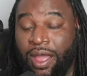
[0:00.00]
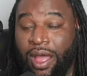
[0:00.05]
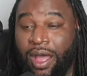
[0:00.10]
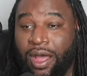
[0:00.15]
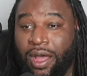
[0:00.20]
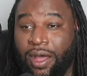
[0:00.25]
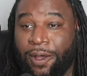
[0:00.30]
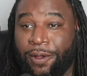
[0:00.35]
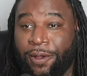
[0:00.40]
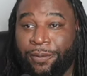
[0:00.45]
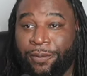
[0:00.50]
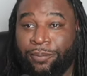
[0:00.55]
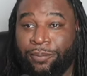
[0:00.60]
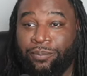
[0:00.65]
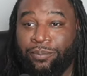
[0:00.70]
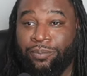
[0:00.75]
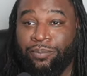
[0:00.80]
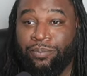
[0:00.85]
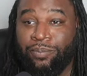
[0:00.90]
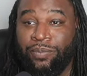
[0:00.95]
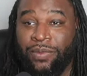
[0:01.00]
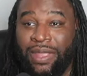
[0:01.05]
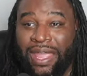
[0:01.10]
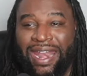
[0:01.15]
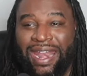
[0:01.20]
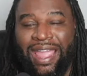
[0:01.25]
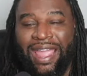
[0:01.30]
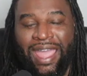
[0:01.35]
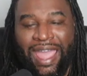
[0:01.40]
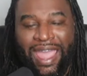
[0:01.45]

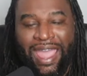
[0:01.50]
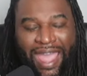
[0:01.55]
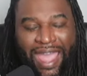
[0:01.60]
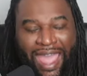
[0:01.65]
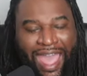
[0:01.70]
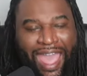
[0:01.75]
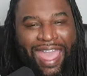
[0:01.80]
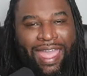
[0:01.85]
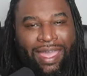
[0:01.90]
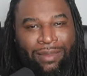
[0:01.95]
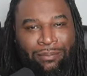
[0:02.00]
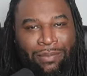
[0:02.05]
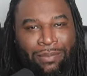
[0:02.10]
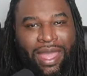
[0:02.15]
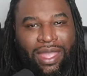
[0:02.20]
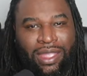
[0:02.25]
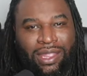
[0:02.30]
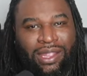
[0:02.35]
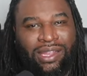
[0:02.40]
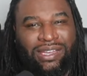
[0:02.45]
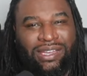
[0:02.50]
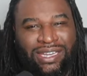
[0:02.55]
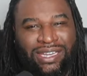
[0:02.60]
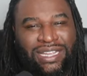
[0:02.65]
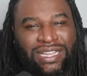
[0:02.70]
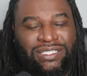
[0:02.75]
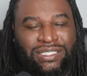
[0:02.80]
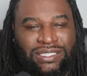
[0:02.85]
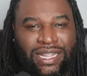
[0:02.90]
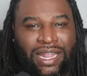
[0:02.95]
And I had my
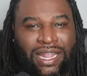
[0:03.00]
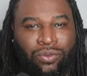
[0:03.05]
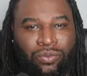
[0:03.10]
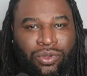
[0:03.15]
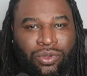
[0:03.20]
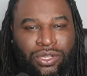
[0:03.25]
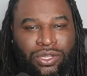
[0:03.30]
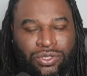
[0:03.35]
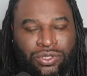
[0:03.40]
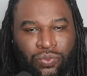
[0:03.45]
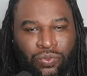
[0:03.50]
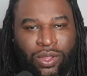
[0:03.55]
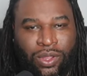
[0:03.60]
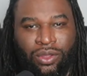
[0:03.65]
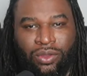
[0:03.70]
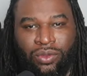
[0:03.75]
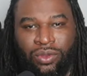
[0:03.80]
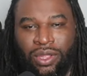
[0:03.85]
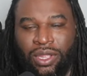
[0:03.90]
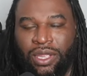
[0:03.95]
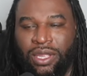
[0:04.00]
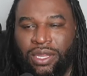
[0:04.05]
inclination that it would as well.